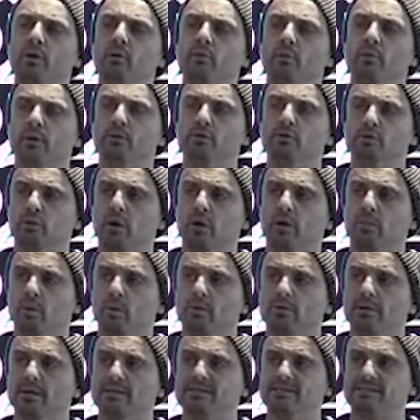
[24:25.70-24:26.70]
real, real
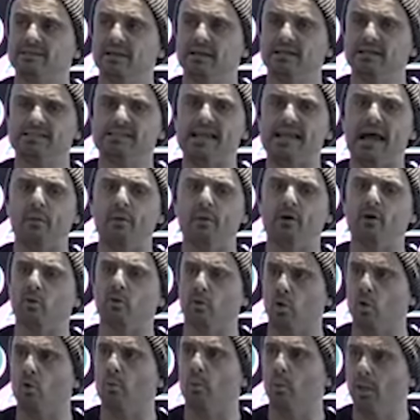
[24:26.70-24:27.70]
trouble. It's it's now a
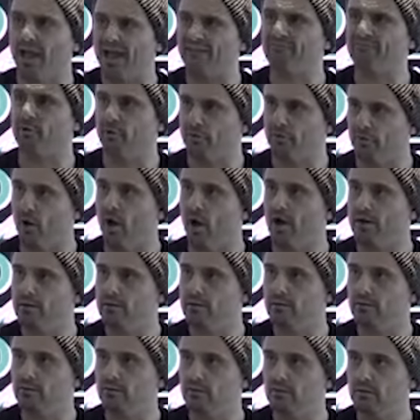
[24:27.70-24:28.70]
global afterthought.
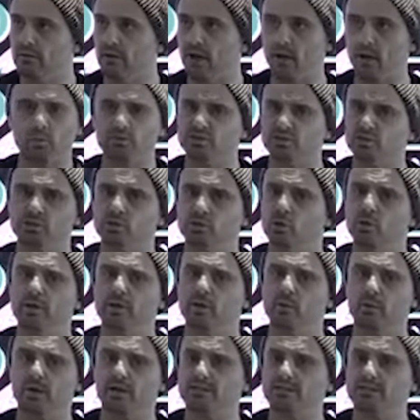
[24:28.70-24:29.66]
Yeah. I wasn't joking